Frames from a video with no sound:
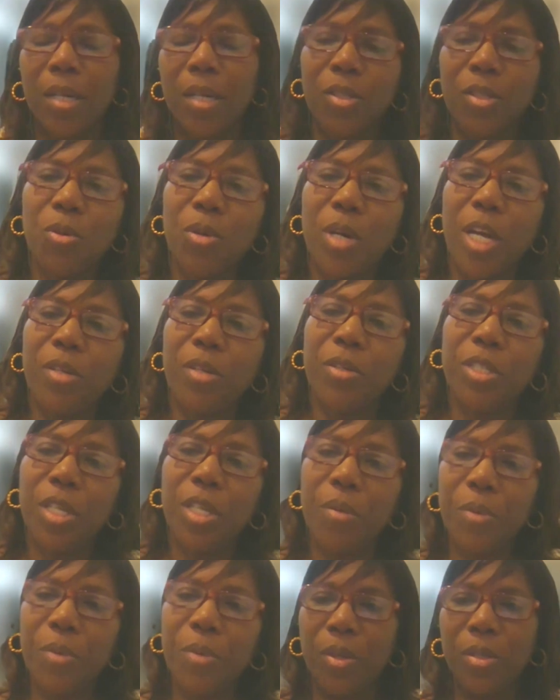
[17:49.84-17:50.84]
So can you
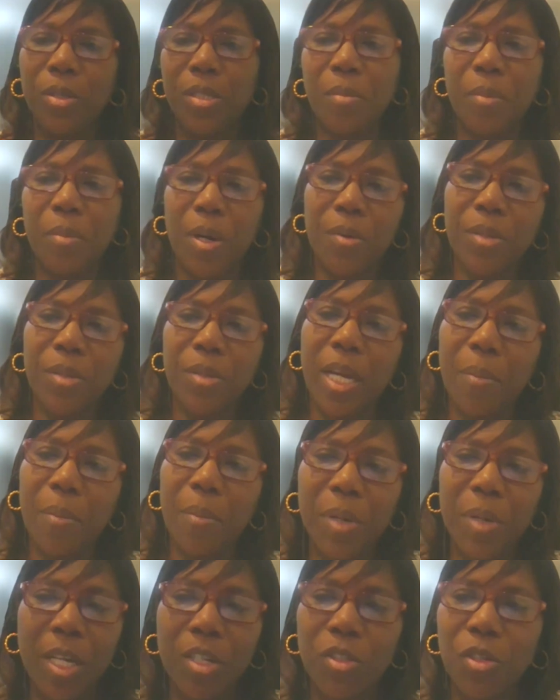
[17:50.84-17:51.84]
share with us about the
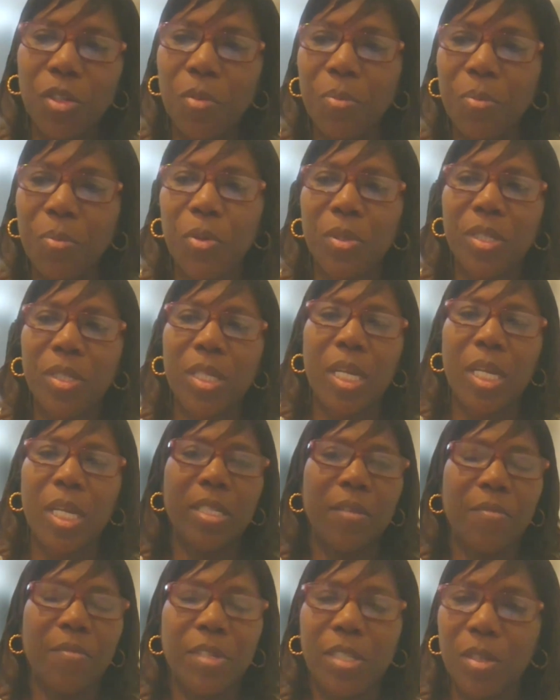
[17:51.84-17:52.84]
application process,
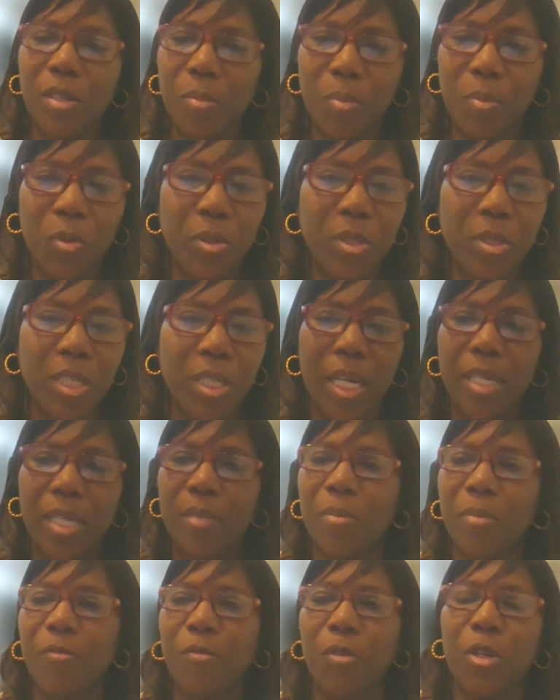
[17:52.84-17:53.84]
the visa process
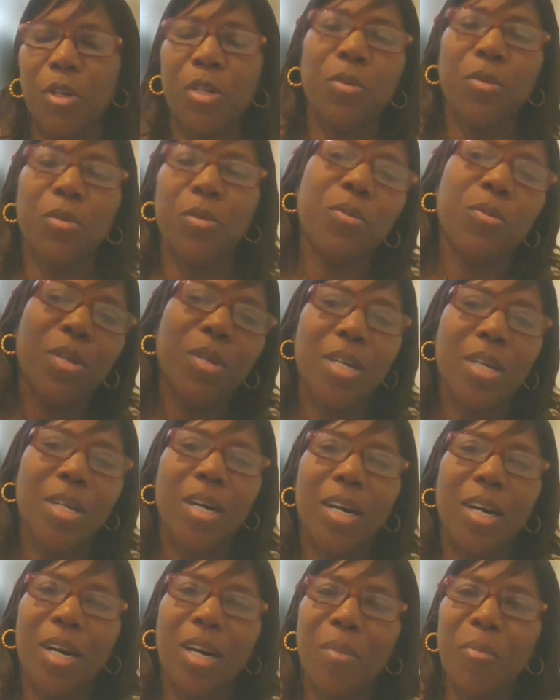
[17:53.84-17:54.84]
before you
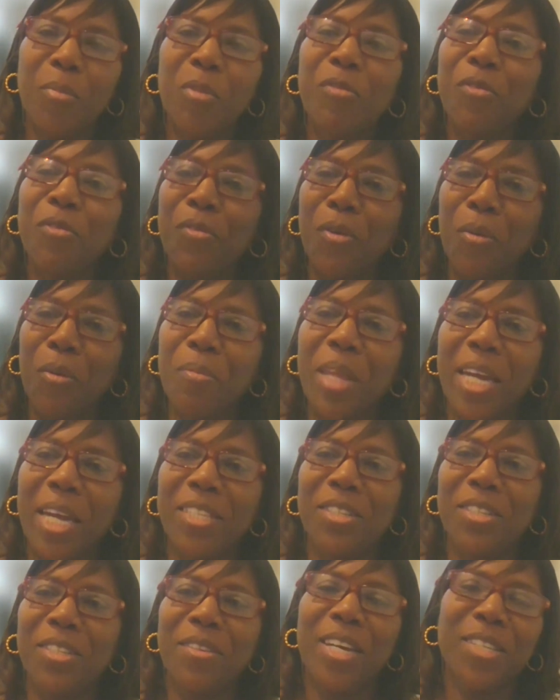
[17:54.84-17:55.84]
moved from
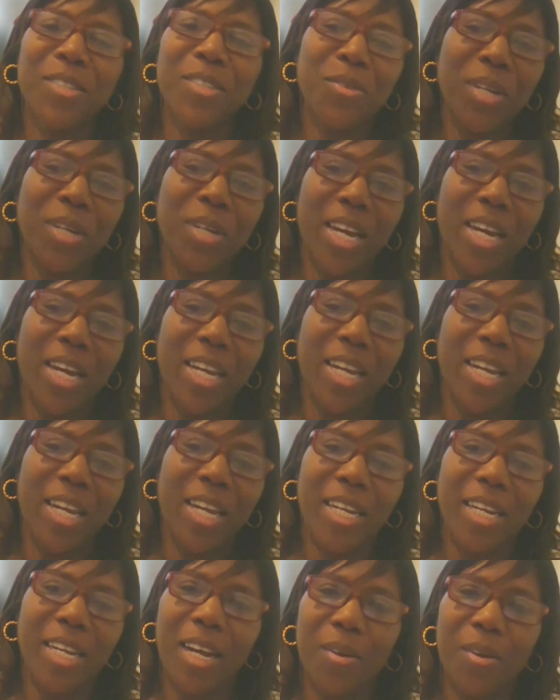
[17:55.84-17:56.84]
Nigeria to
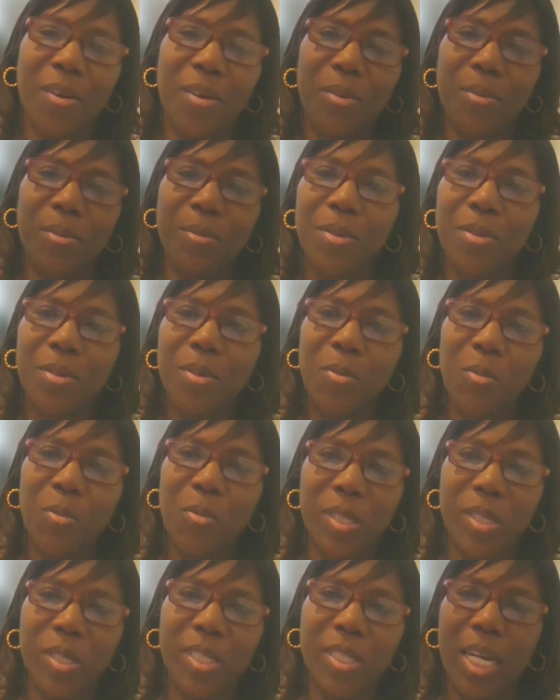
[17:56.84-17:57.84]
Canada? How
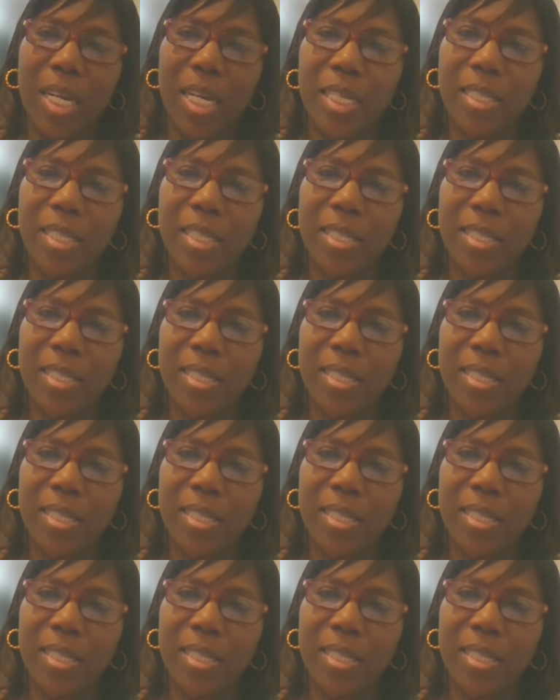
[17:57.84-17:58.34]
was that?